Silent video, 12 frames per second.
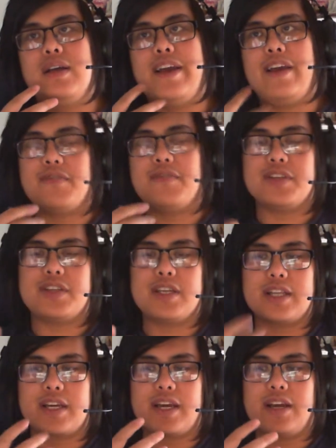everything
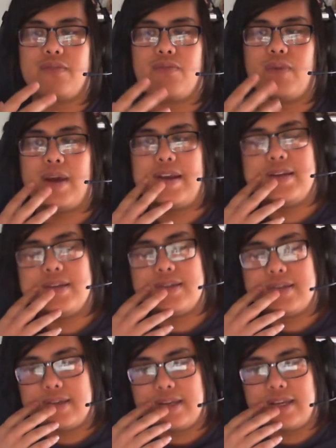that kind of went
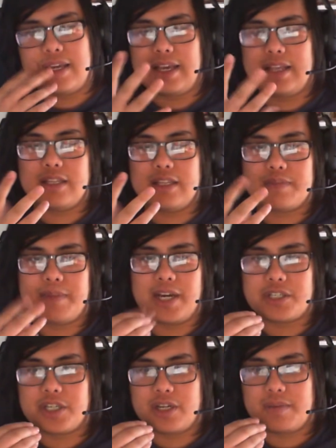in this
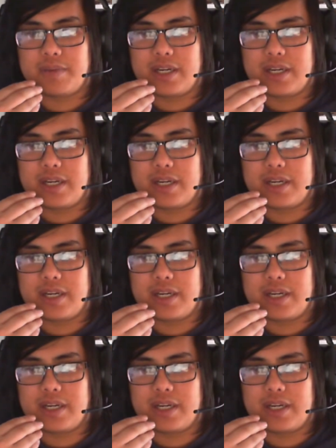matchup.